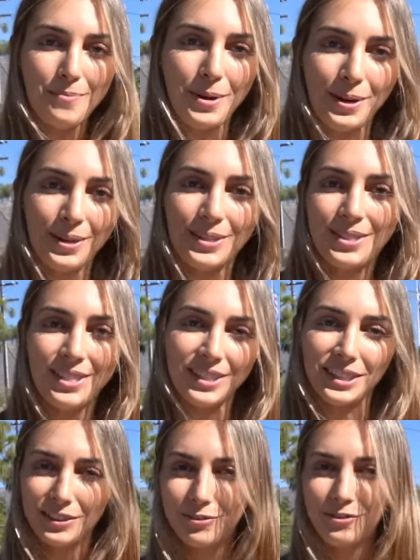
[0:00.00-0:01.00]
appearance and
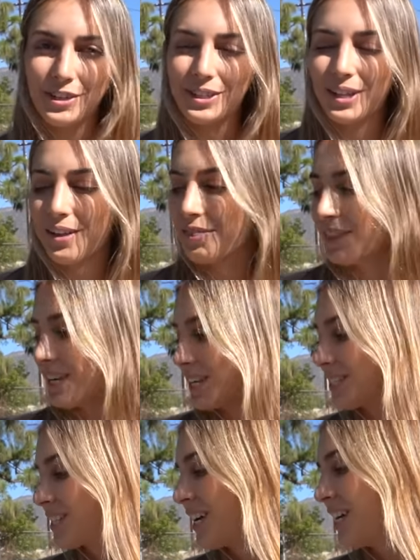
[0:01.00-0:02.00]
like feel on
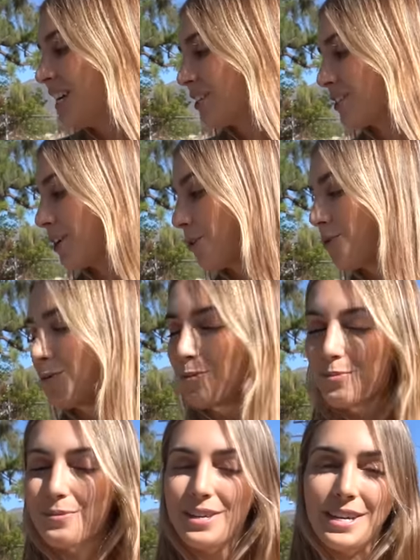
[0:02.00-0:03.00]
things. So
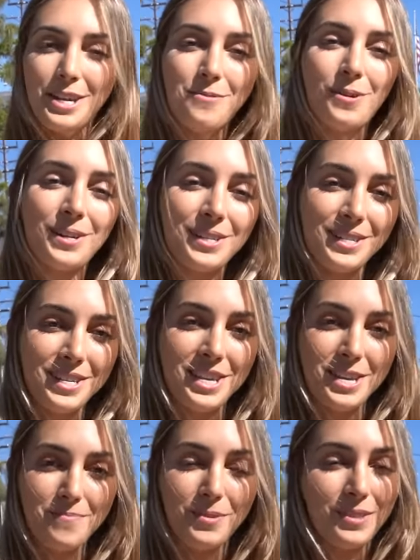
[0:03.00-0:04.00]
he wanted to
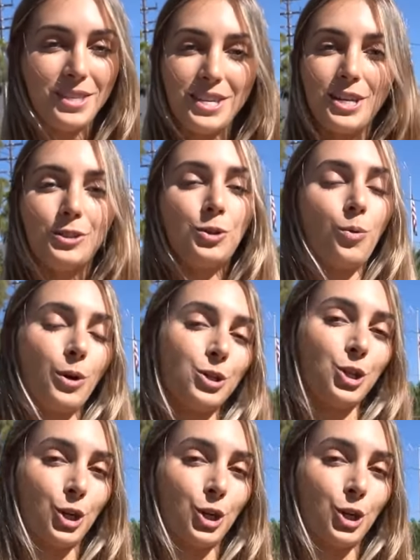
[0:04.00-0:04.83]
keep the twin